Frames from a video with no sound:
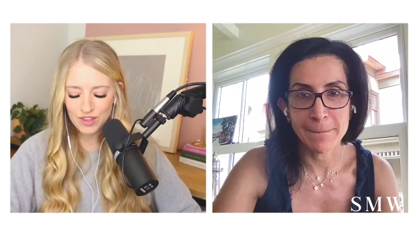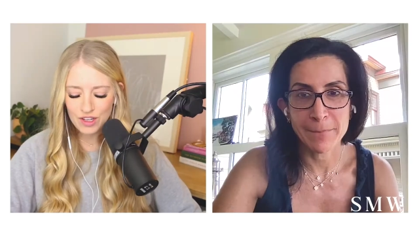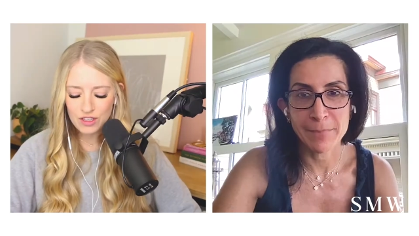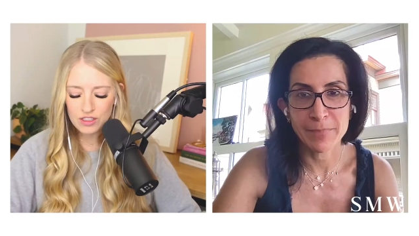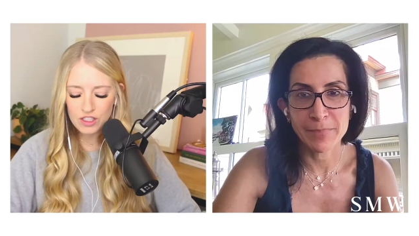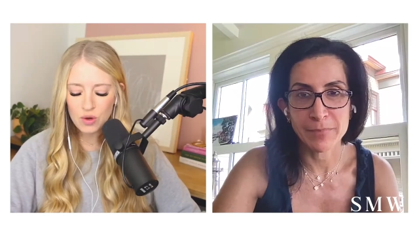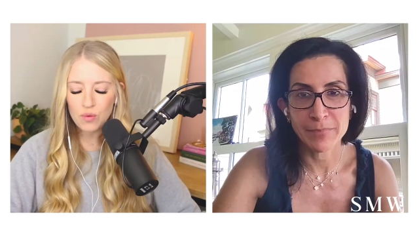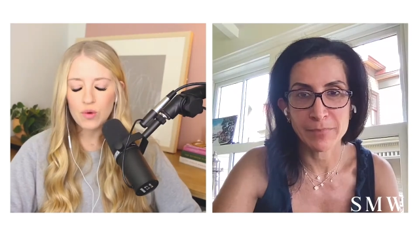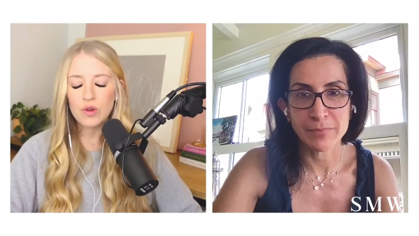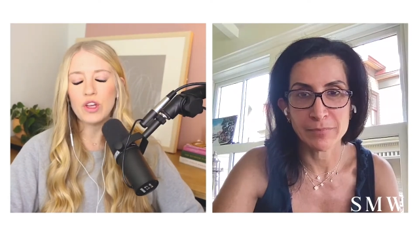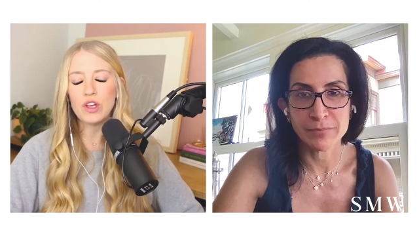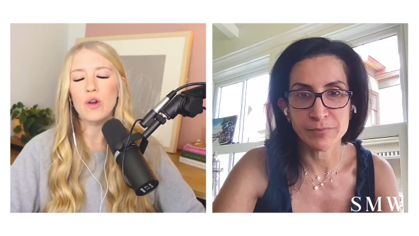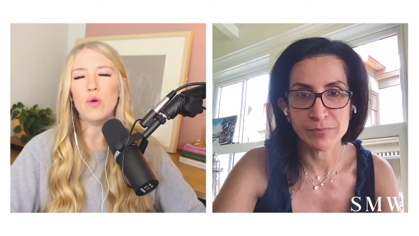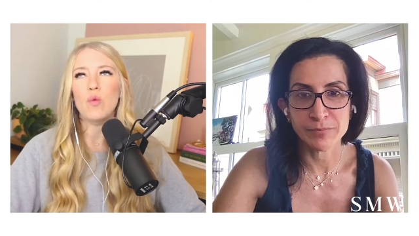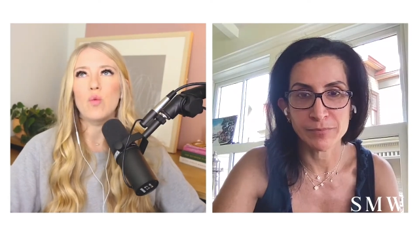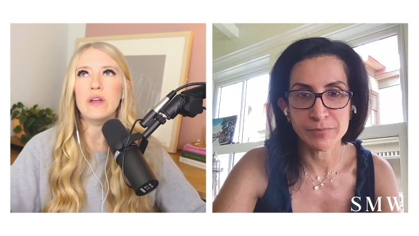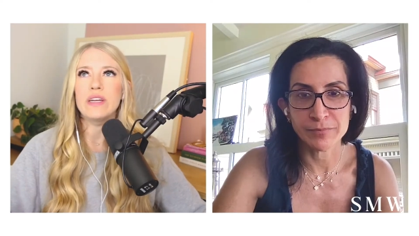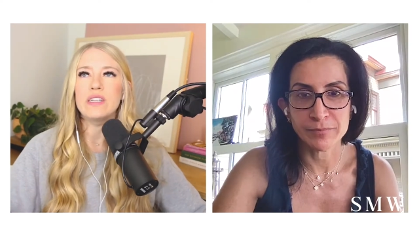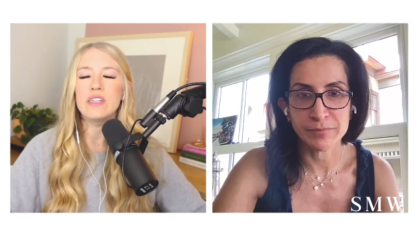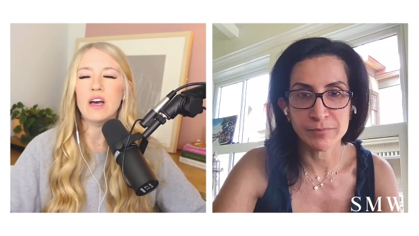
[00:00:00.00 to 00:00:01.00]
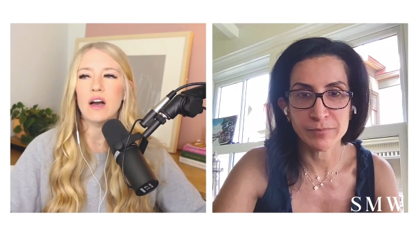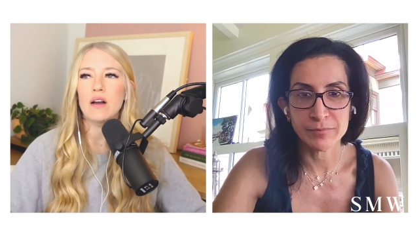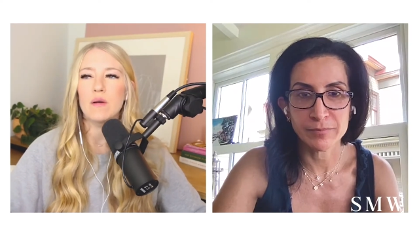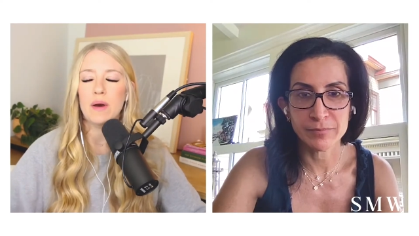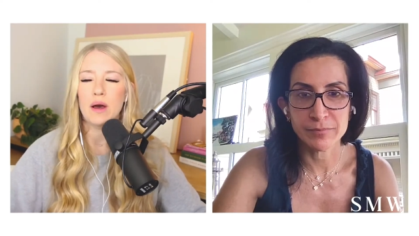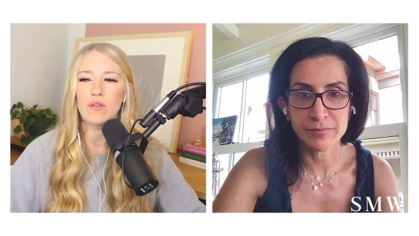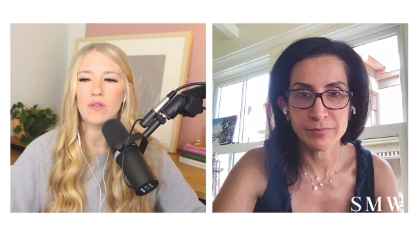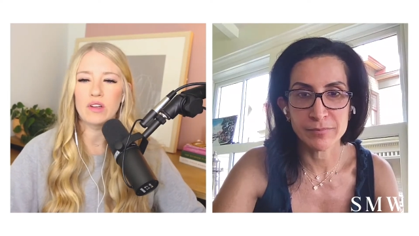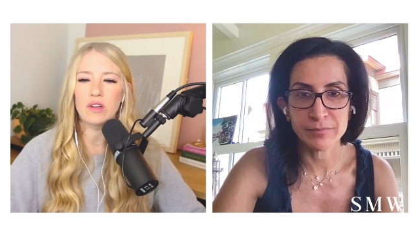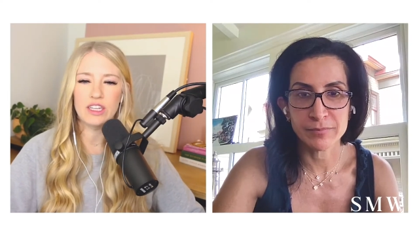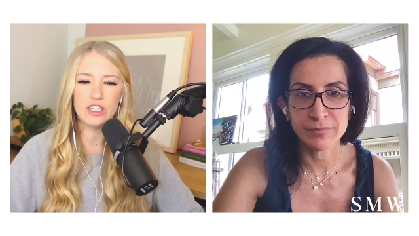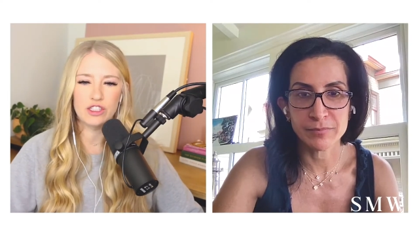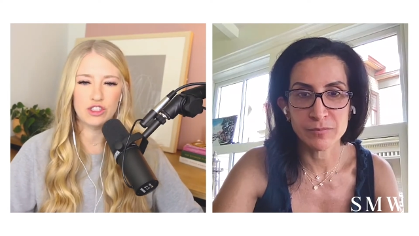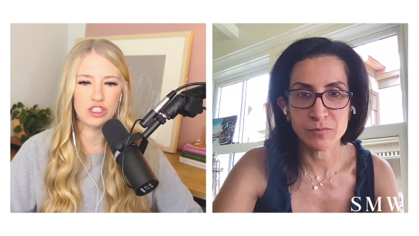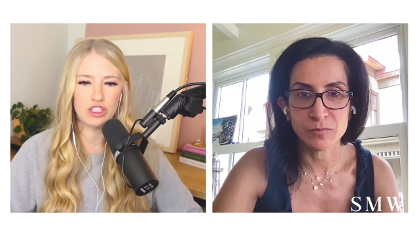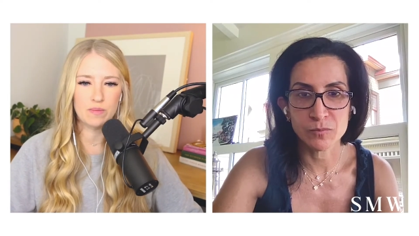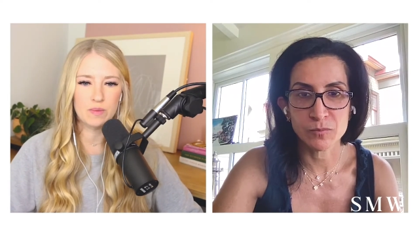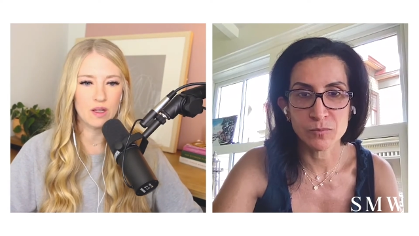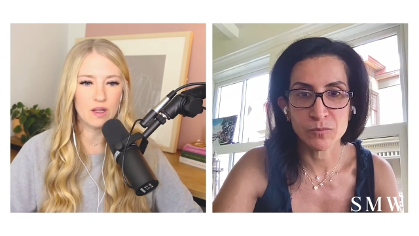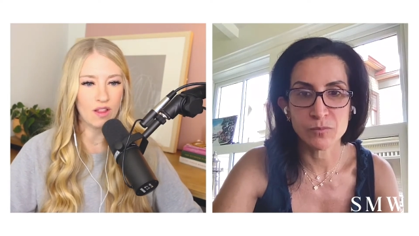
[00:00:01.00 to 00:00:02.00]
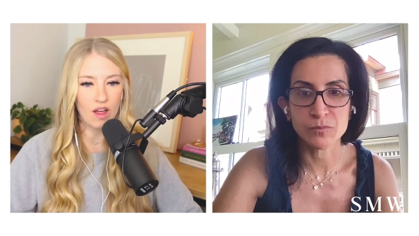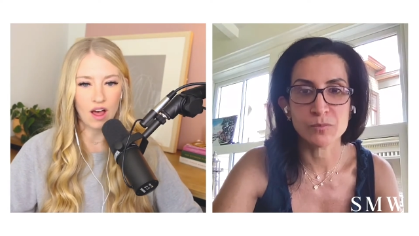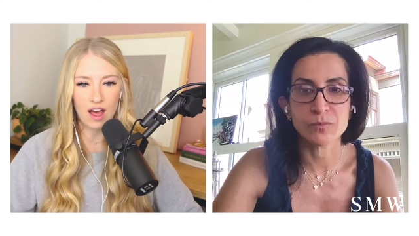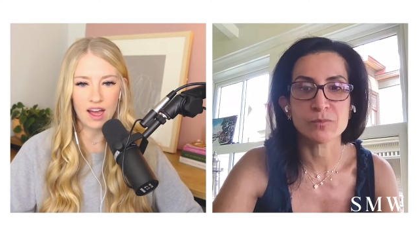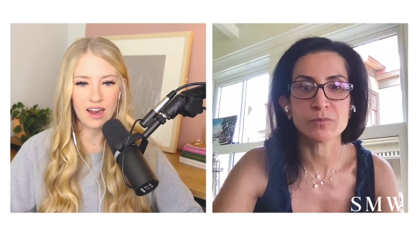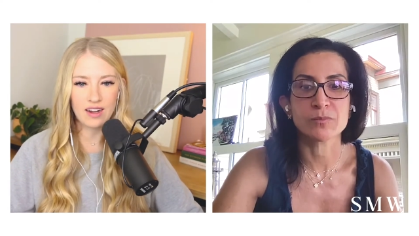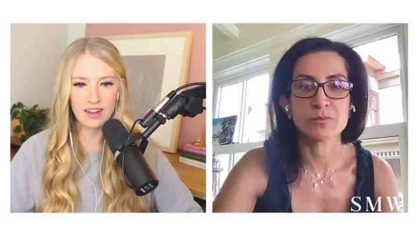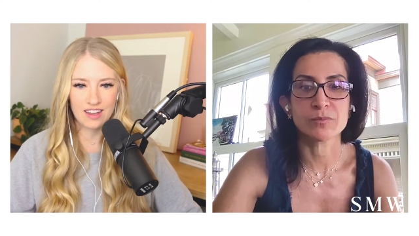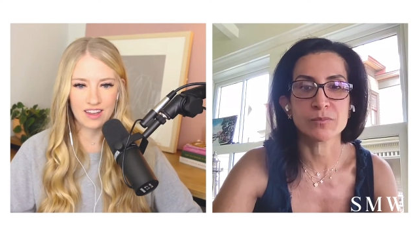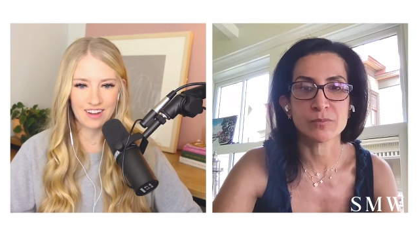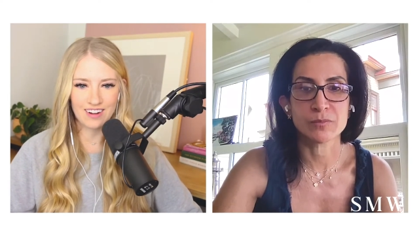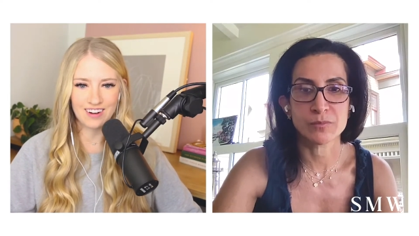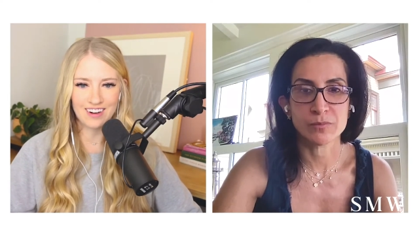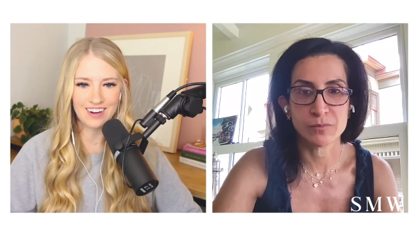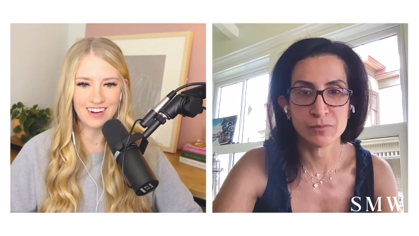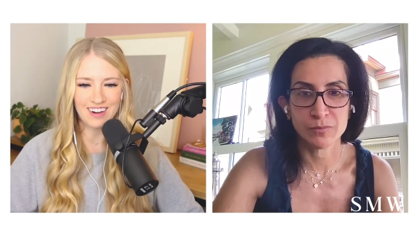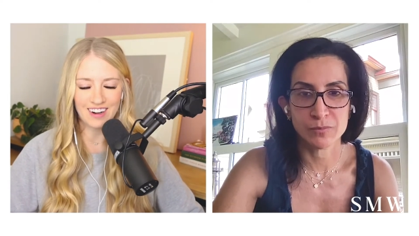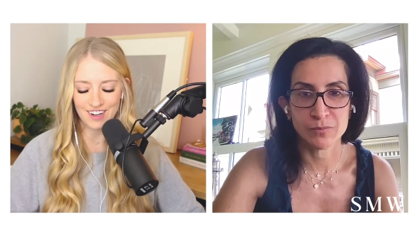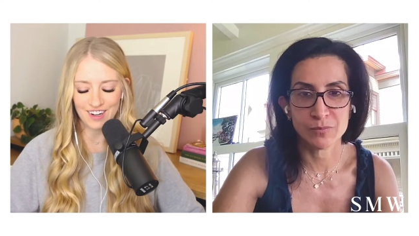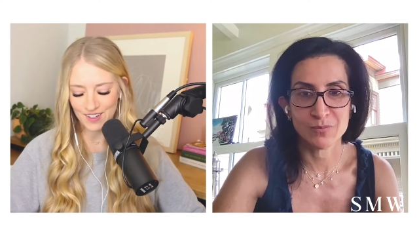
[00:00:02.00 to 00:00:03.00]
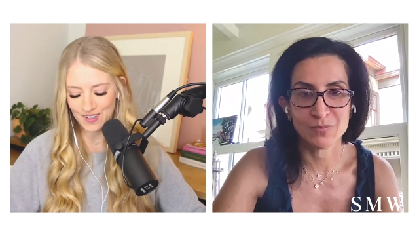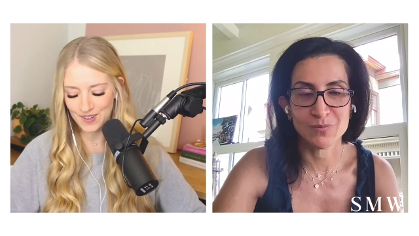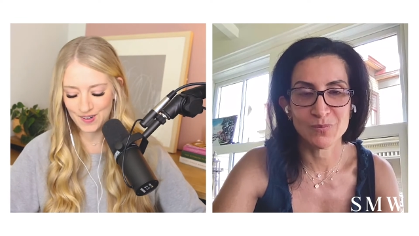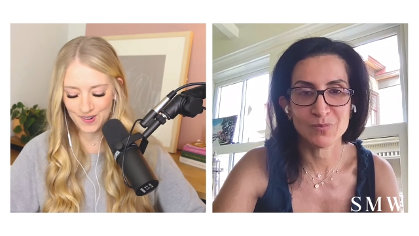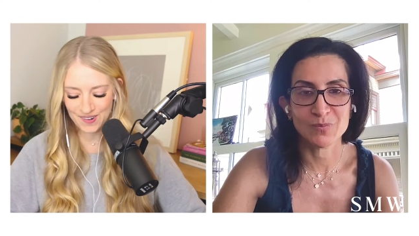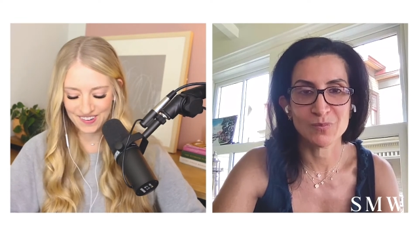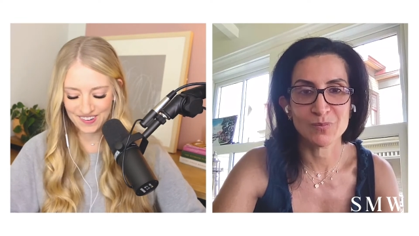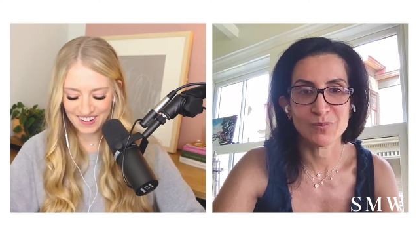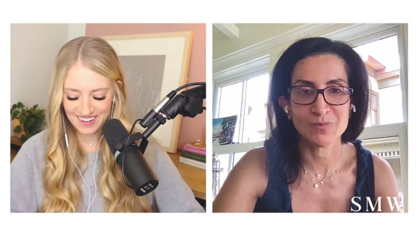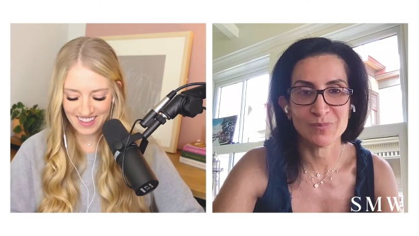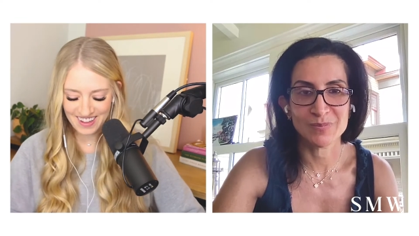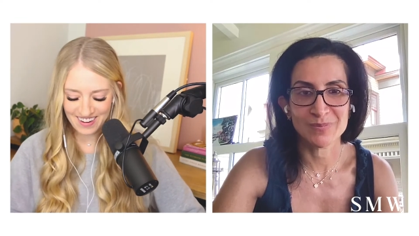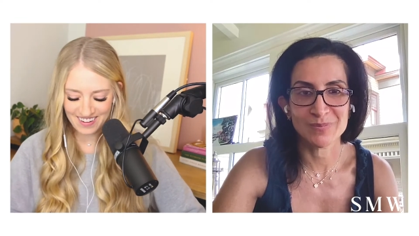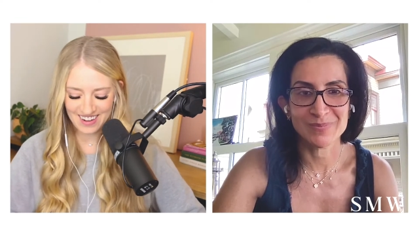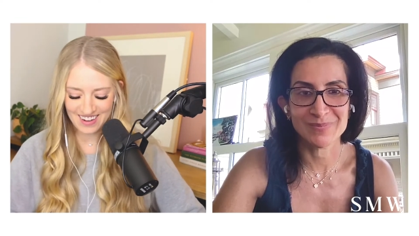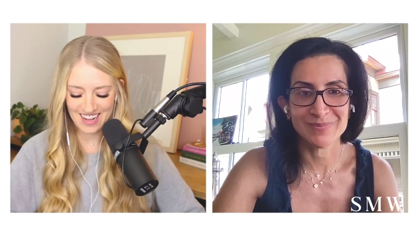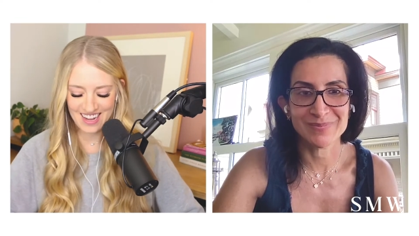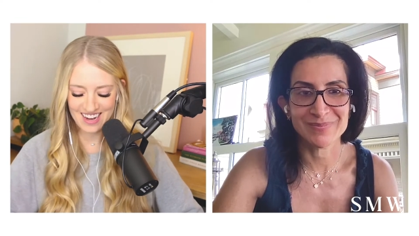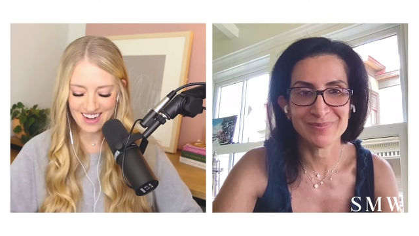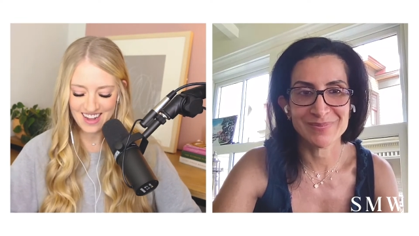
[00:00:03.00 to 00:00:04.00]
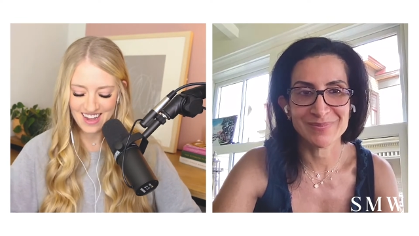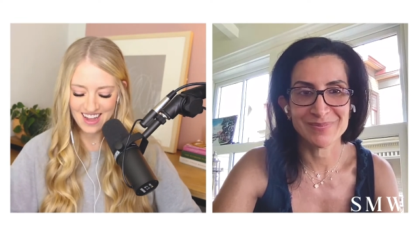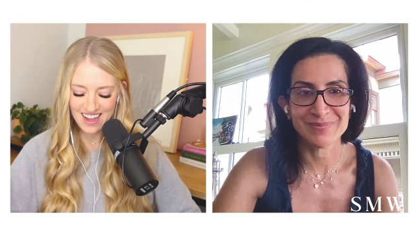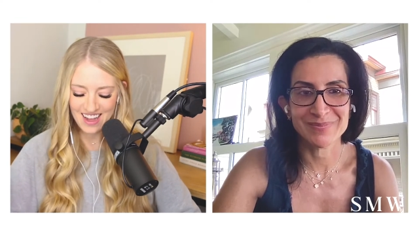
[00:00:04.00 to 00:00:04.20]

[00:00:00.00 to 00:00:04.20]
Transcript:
Speaker 1: So, you know, we talk about relationships a lot here in our corner of the internet.